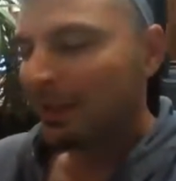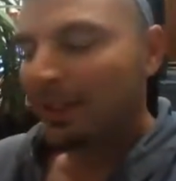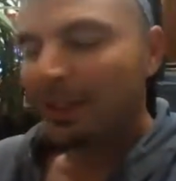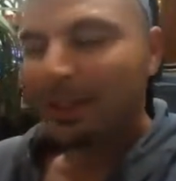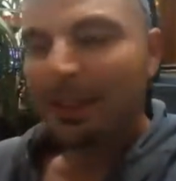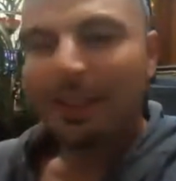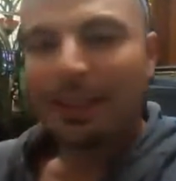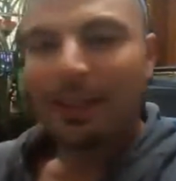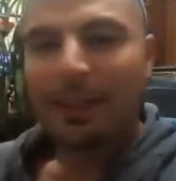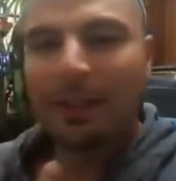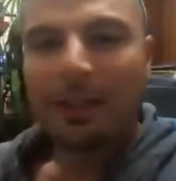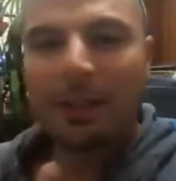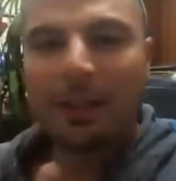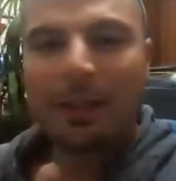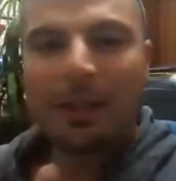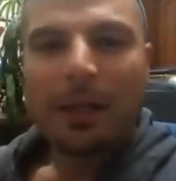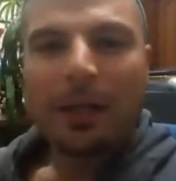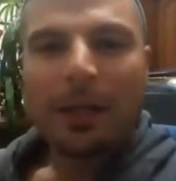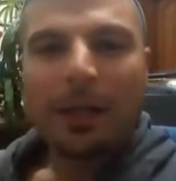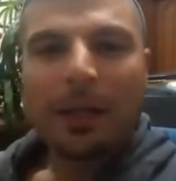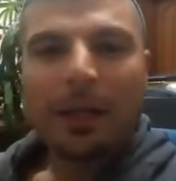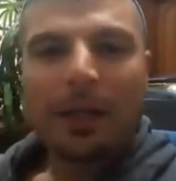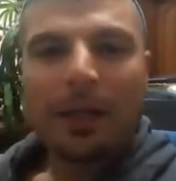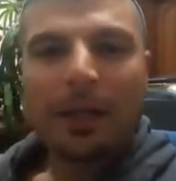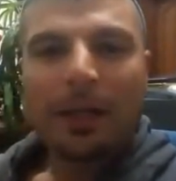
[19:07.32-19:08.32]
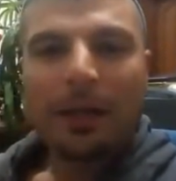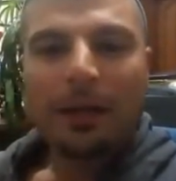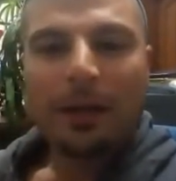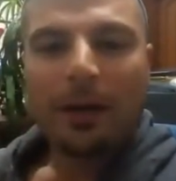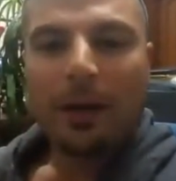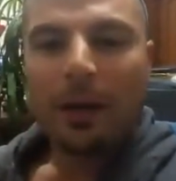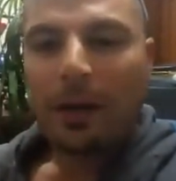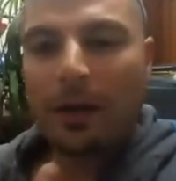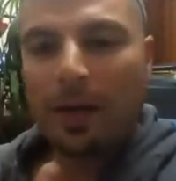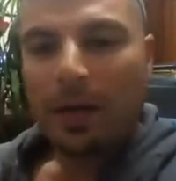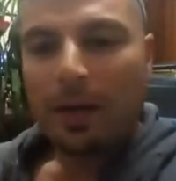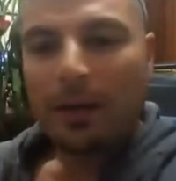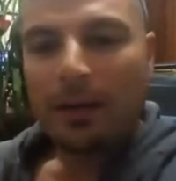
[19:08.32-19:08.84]
Yeah, I know.
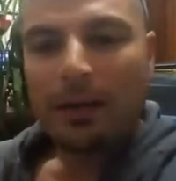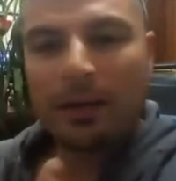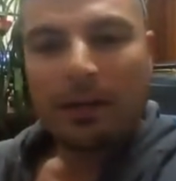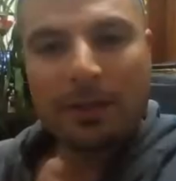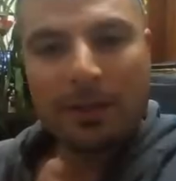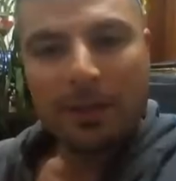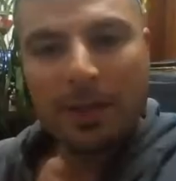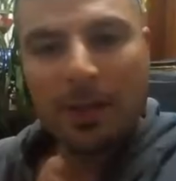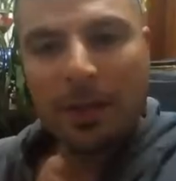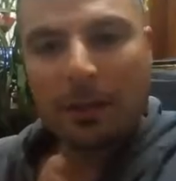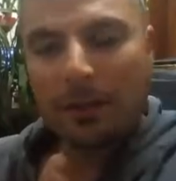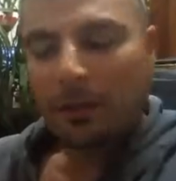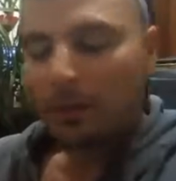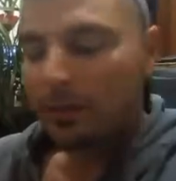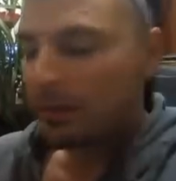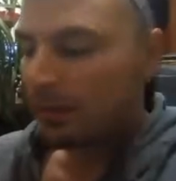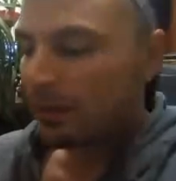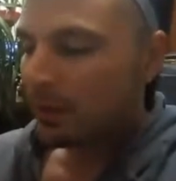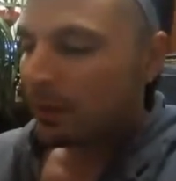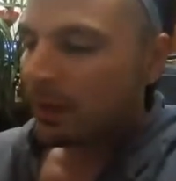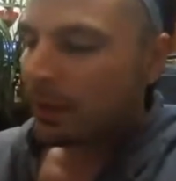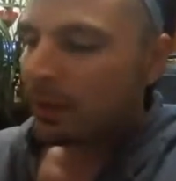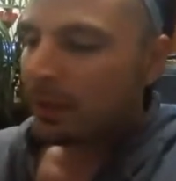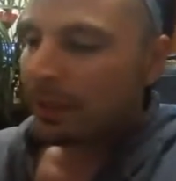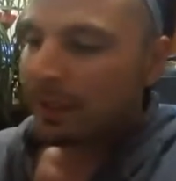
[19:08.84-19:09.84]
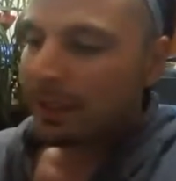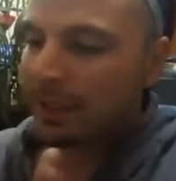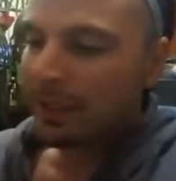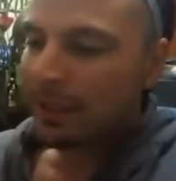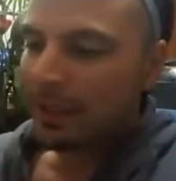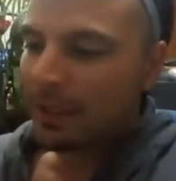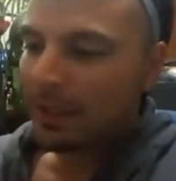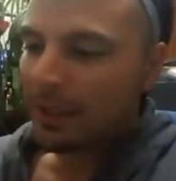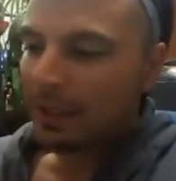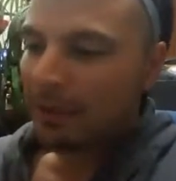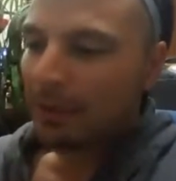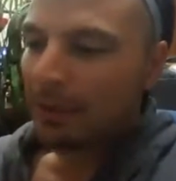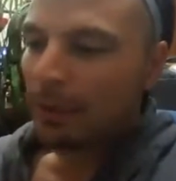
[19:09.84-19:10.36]
All right. So,
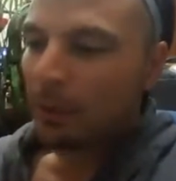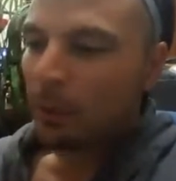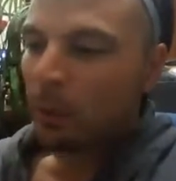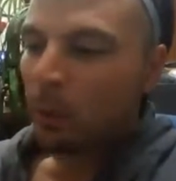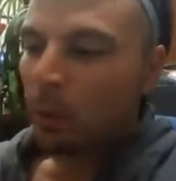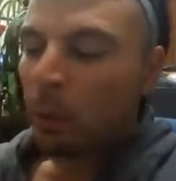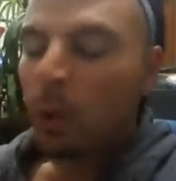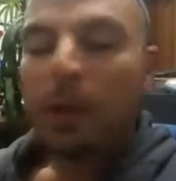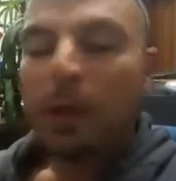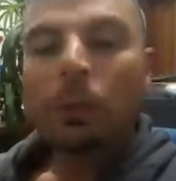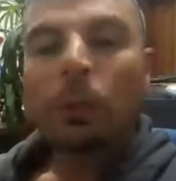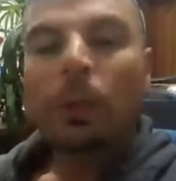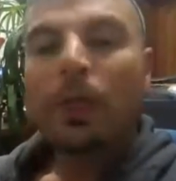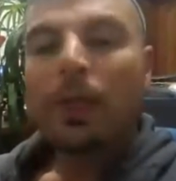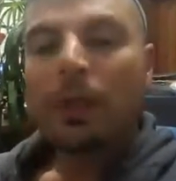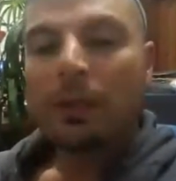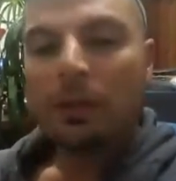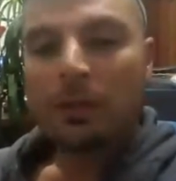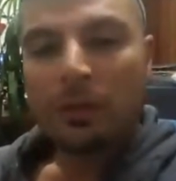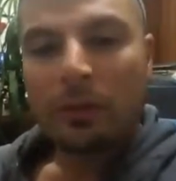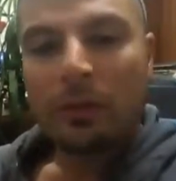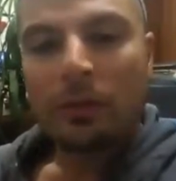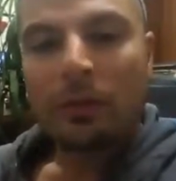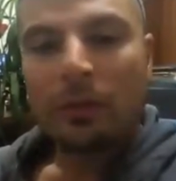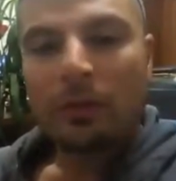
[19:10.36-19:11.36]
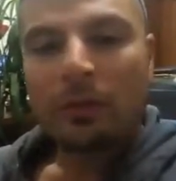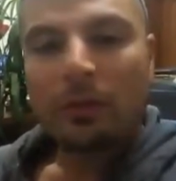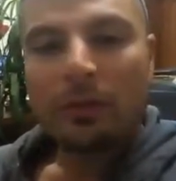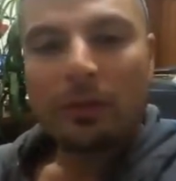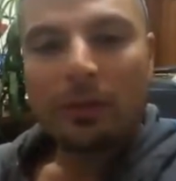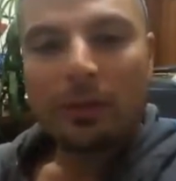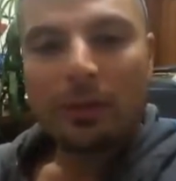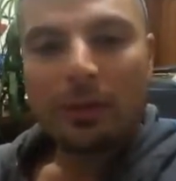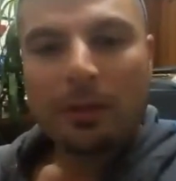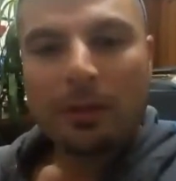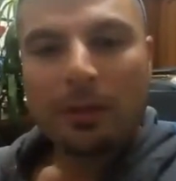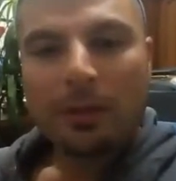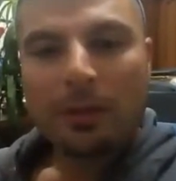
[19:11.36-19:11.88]
what we can do,
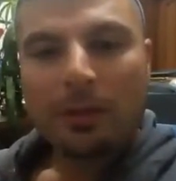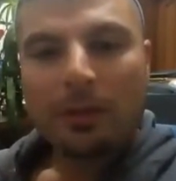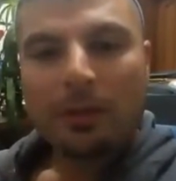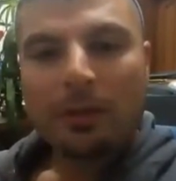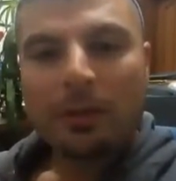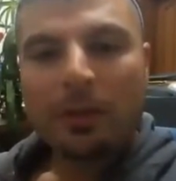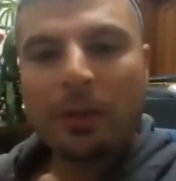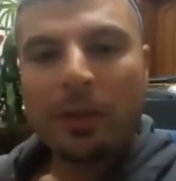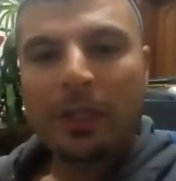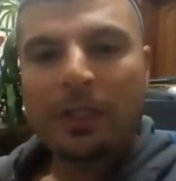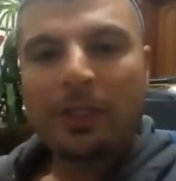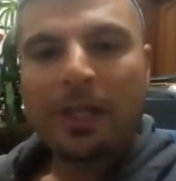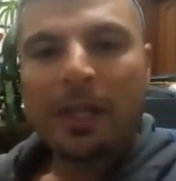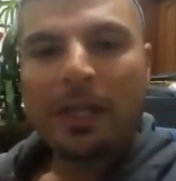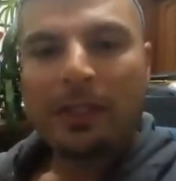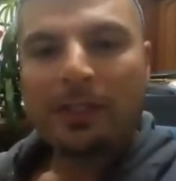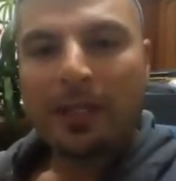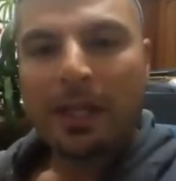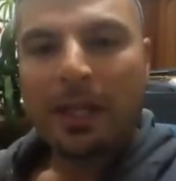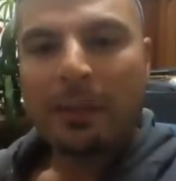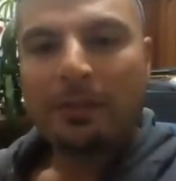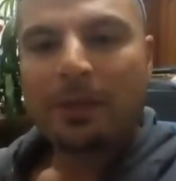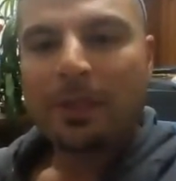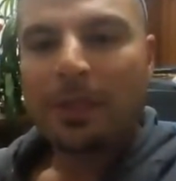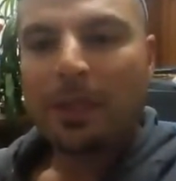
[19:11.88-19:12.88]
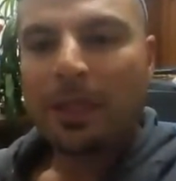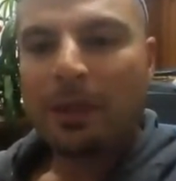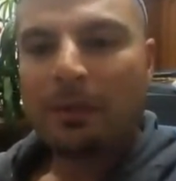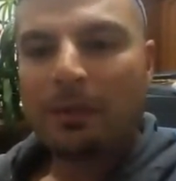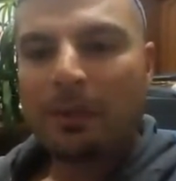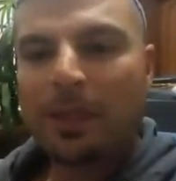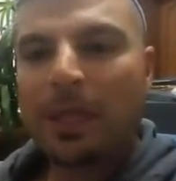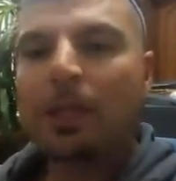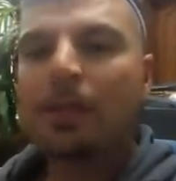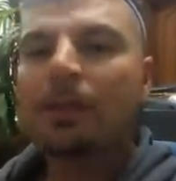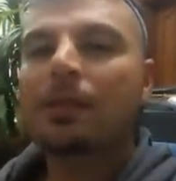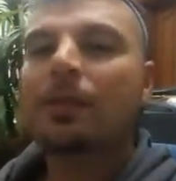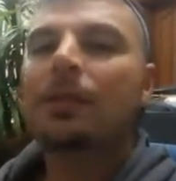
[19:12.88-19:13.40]
Queensland, same time.
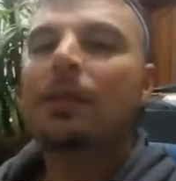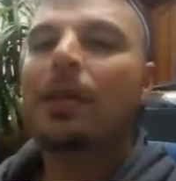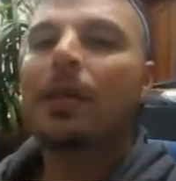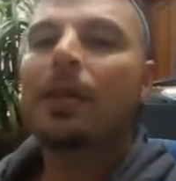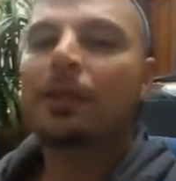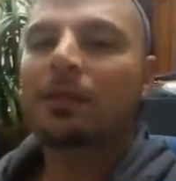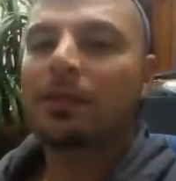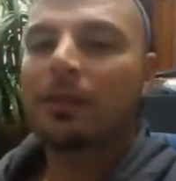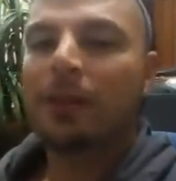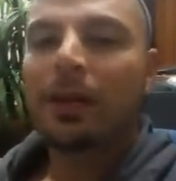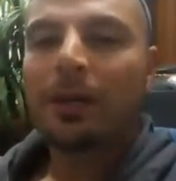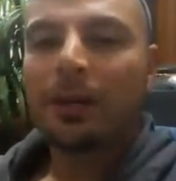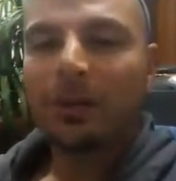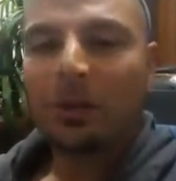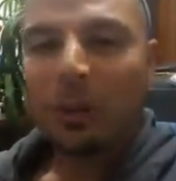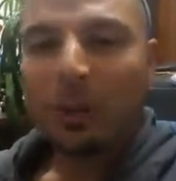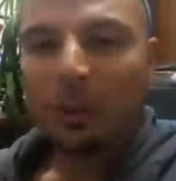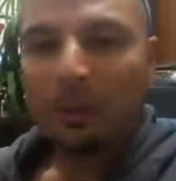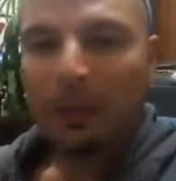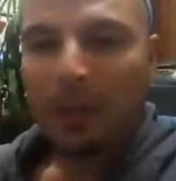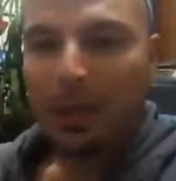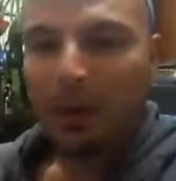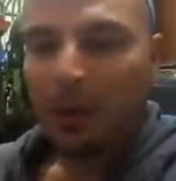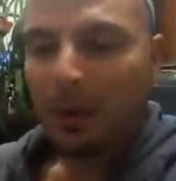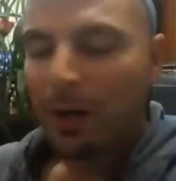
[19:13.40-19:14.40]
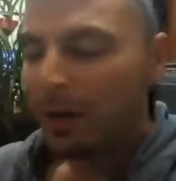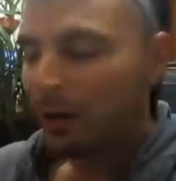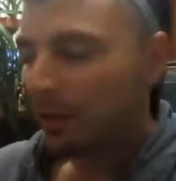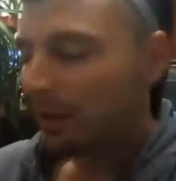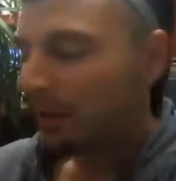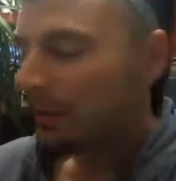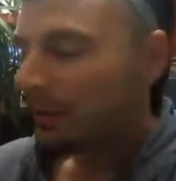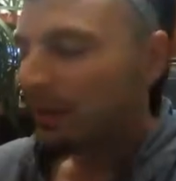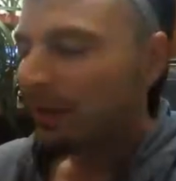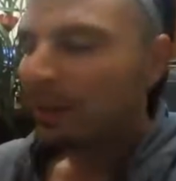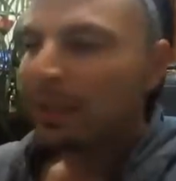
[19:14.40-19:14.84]
Yes, yeah. Sorry, it took me a while.